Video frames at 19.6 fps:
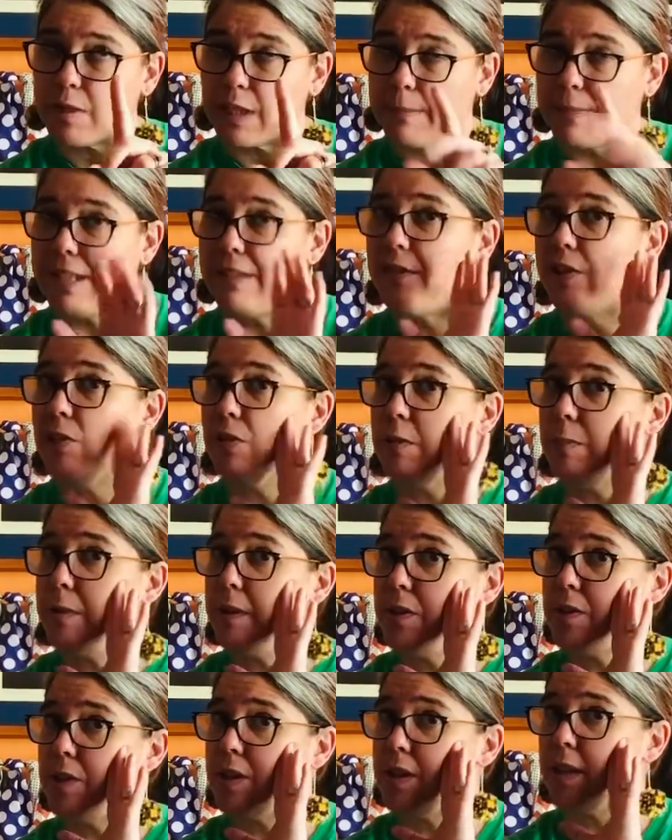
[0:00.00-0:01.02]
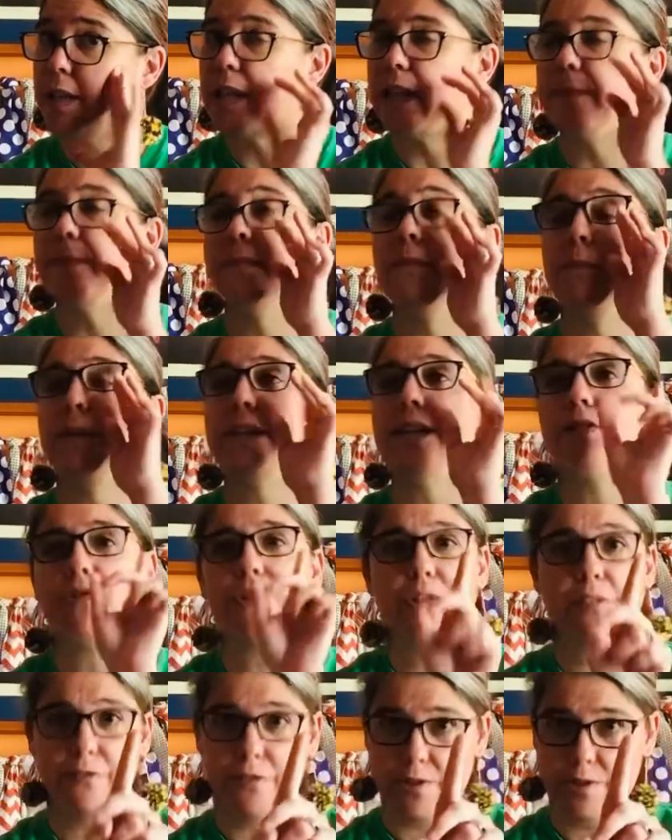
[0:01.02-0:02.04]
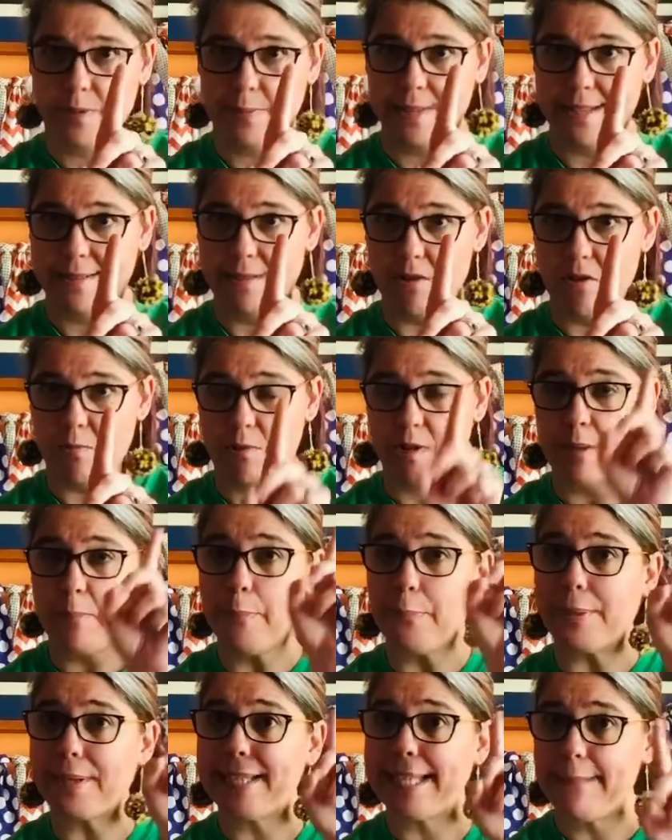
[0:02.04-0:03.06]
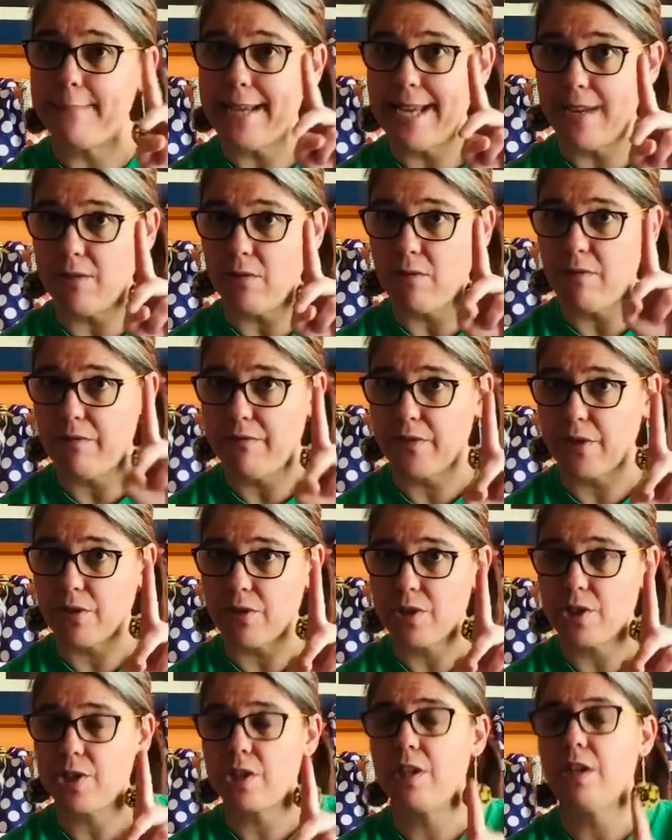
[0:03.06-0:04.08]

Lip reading: I'm giving you a bunch today, but here's your first piece of homework. Primero, first.